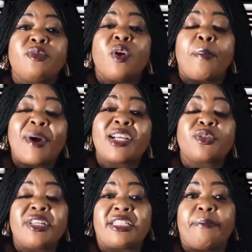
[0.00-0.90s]

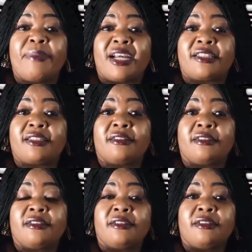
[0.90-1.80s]
passionate about.
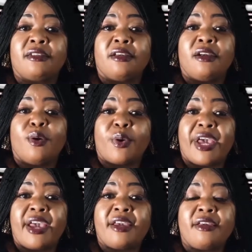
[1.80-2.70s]

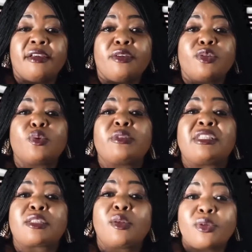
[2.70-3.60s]
Okay? So
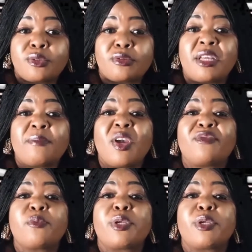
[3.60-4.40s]
disclose to them. You have to be